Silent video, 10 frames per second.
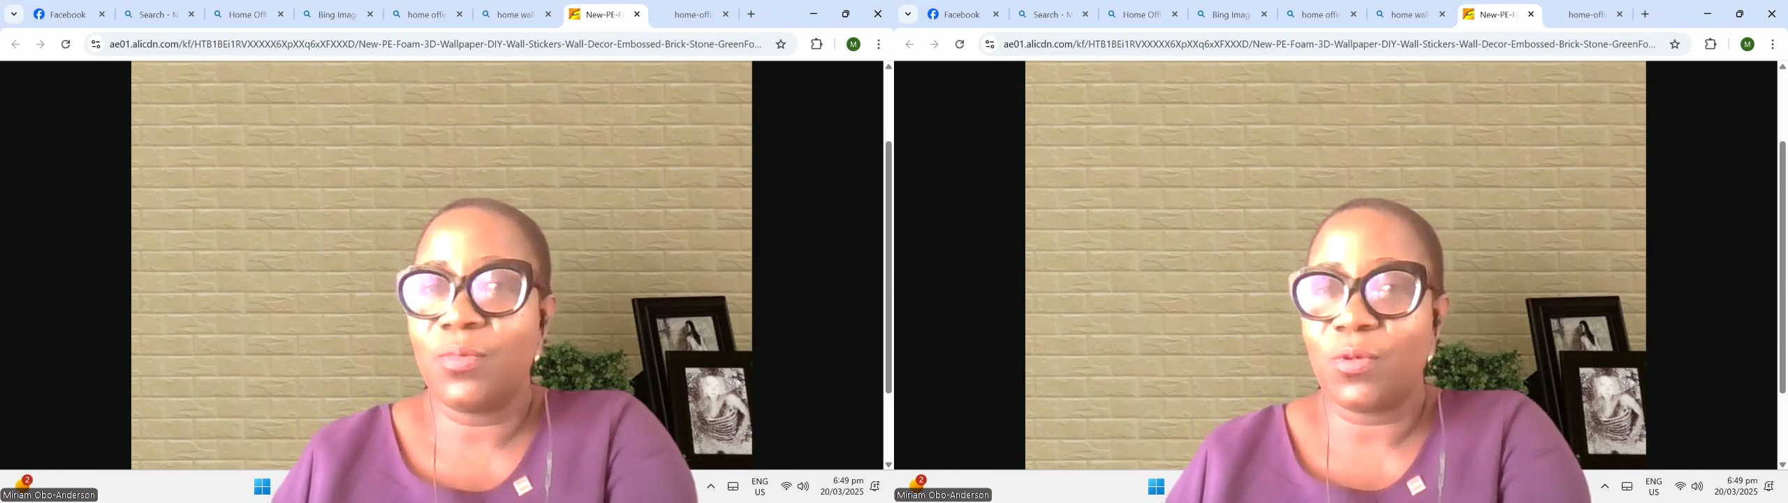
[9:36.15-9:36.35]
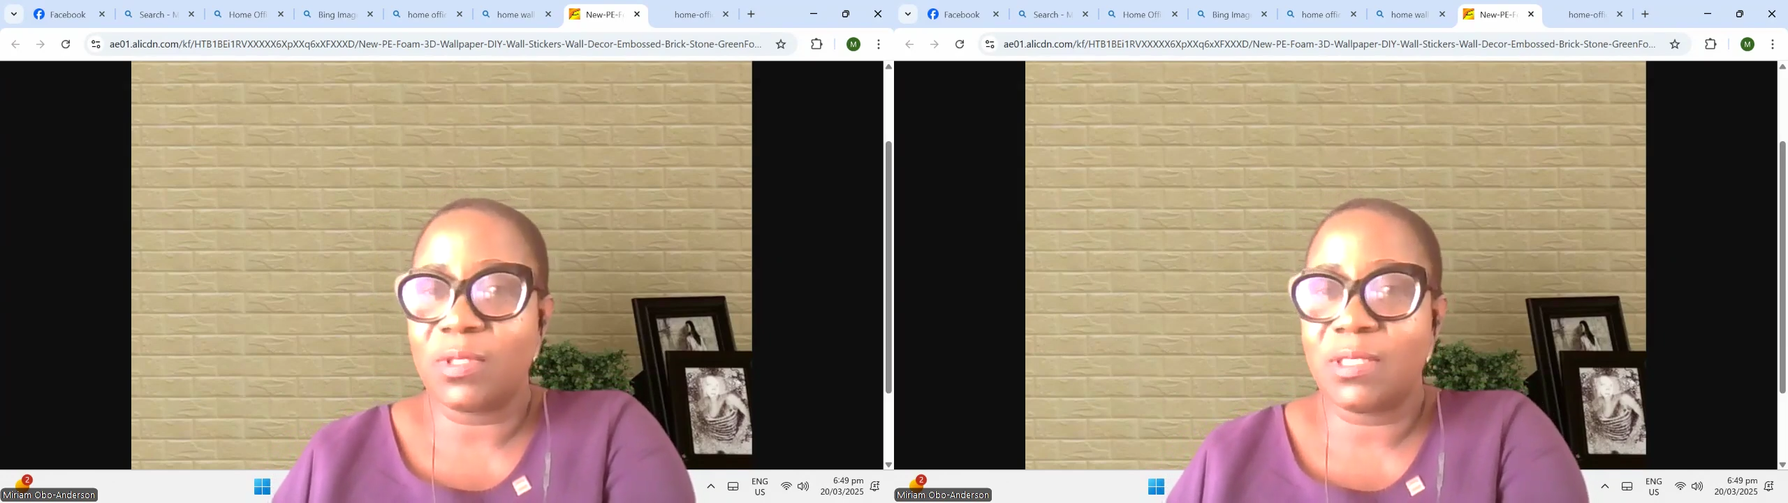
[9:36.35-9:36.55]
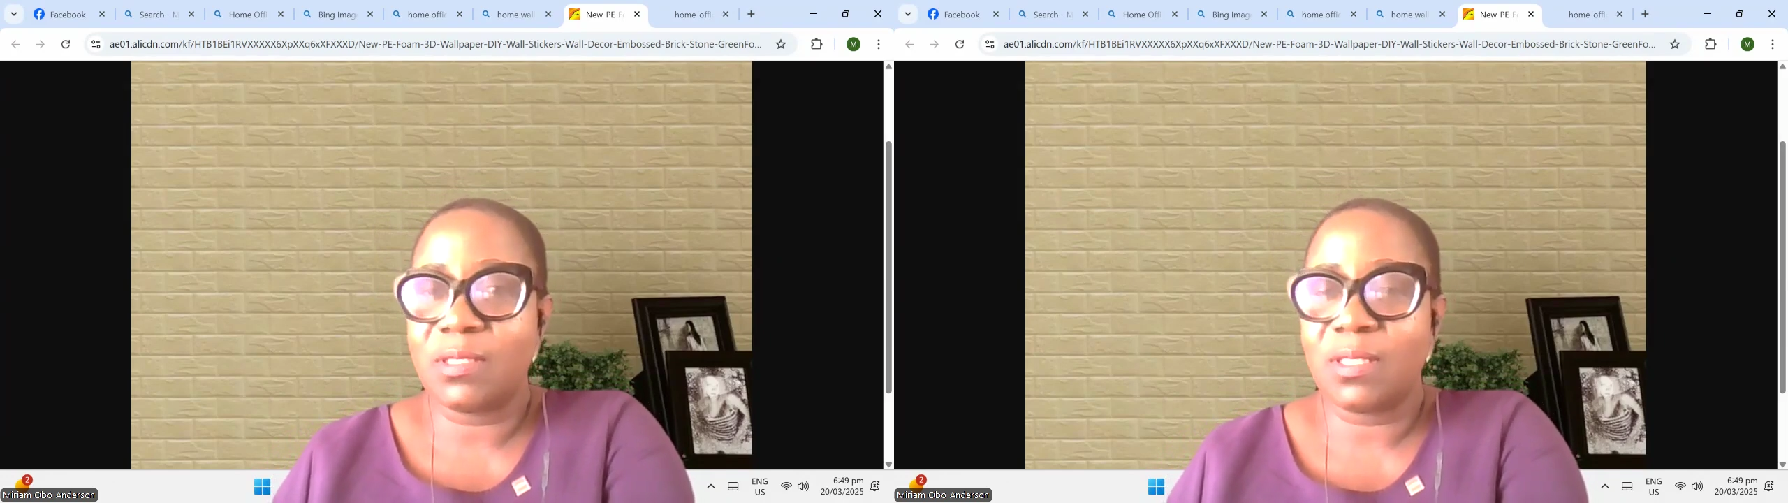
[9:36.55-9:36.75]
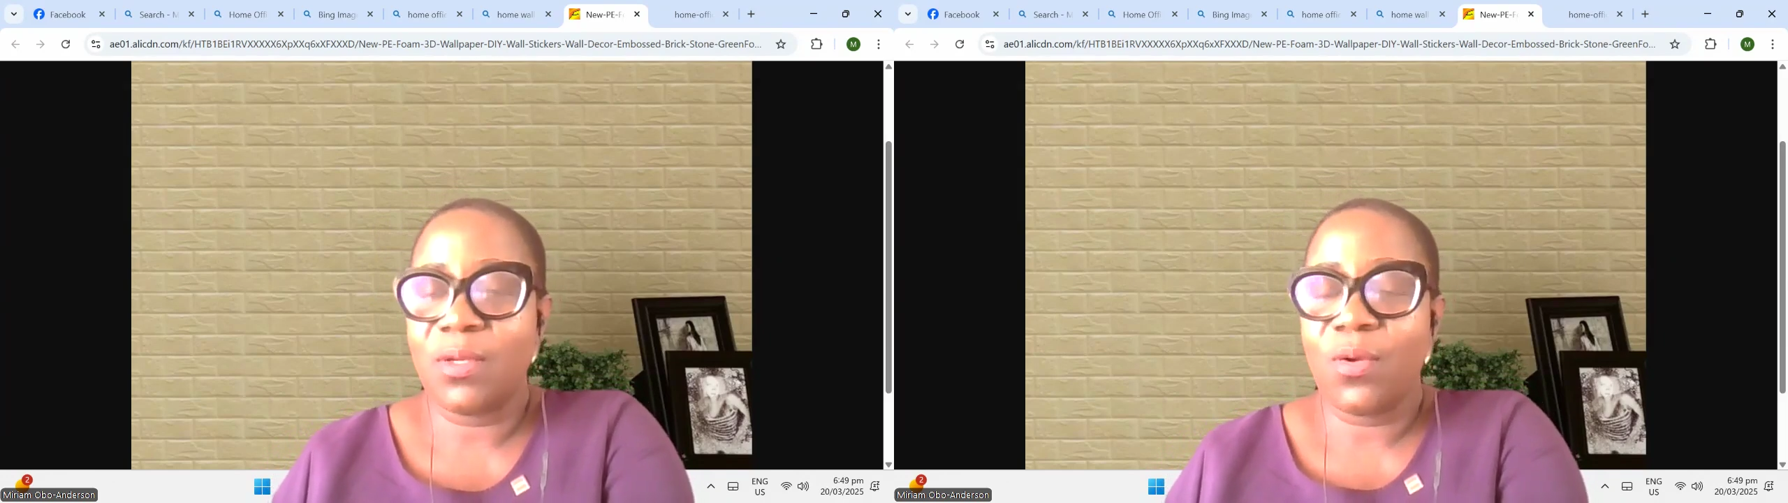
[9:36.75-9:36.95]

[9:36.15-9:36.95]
books